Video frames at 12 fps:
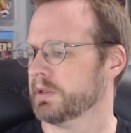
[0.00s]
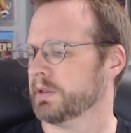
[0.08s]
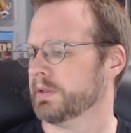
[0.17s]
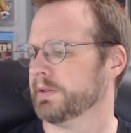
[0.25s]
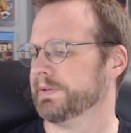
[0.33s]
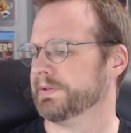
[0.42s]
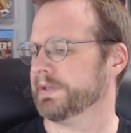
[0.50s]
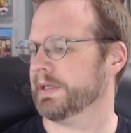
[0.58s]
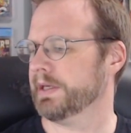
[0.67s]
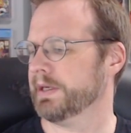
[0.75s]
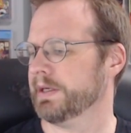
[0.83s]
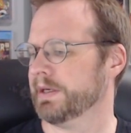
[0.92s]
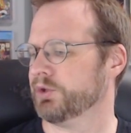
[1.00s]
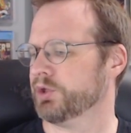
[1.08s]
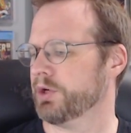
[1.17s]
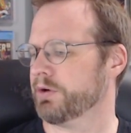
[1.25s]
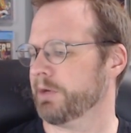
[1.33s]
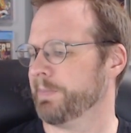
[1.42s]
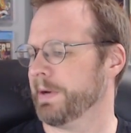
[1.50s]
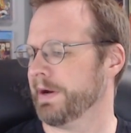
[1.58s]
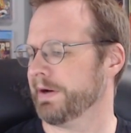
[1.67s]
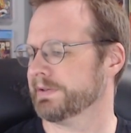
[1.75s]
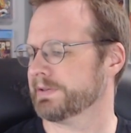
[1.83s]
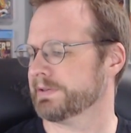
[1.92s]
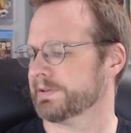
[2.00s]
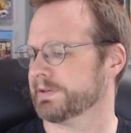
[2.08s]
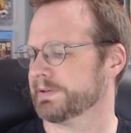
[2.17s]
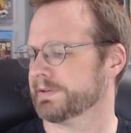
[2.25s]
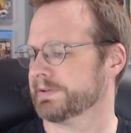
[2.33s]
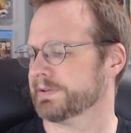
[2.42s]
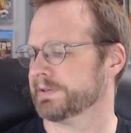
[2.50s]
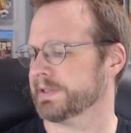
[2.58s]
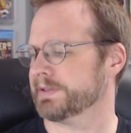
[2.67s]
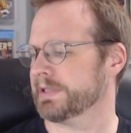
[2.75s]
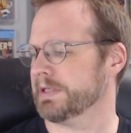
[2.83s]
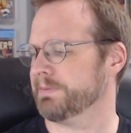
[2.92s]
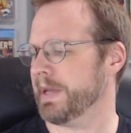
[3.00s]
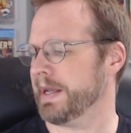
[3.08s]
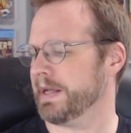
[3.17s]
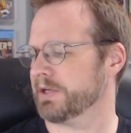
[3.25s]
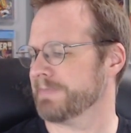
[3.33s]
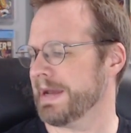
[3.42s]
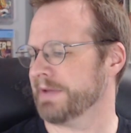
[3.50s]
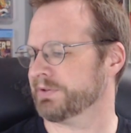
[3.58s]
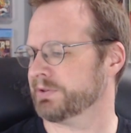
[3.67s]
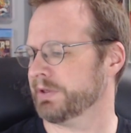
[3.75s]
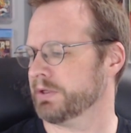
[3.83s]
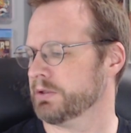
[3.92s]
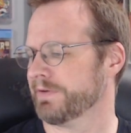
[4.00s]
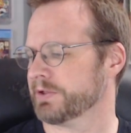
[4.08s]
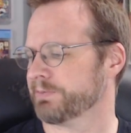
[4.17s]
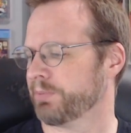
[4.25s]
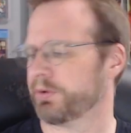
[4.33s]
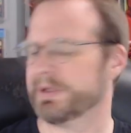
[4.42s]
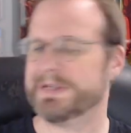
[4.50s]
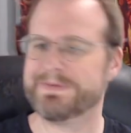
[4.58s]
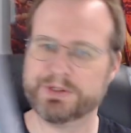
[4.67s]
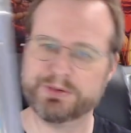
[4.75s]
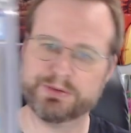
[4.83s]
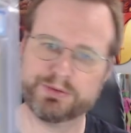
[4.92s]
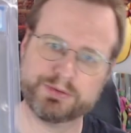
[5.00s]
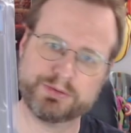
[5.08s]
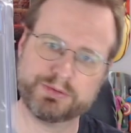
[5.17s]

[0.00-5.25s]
This is a Joker appearance. 16-page Masters of the Universe preview.